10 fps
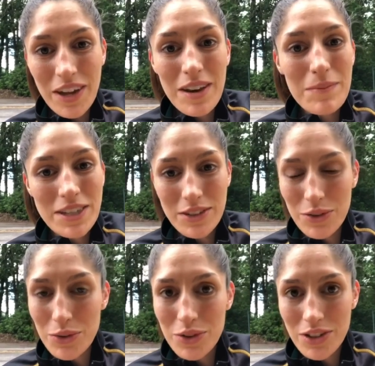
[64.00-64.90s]
going to miss
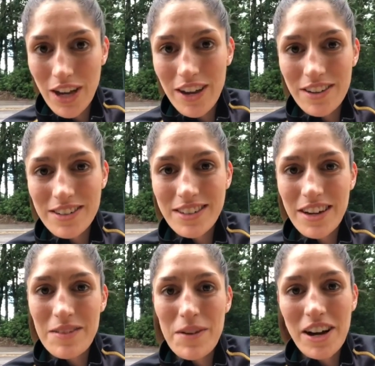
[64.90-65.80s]
you all so,
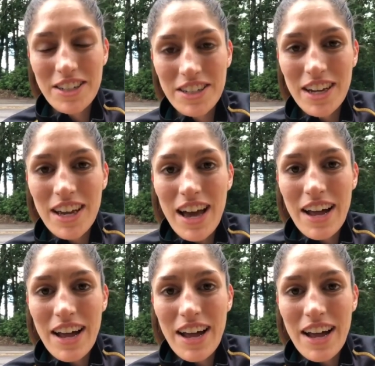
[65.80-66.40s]
so much,